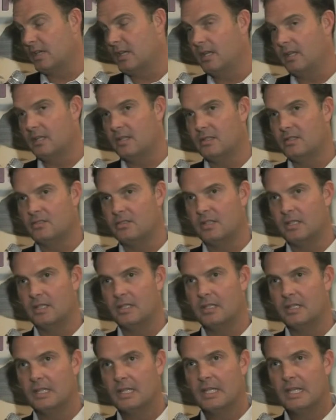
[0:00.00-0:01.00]
saying is that
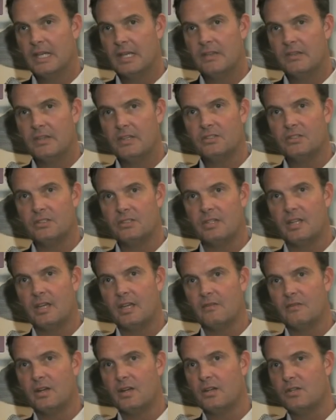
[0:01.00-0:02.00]
this is
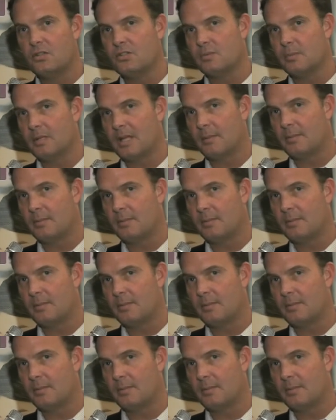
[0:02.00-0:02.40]
a very usable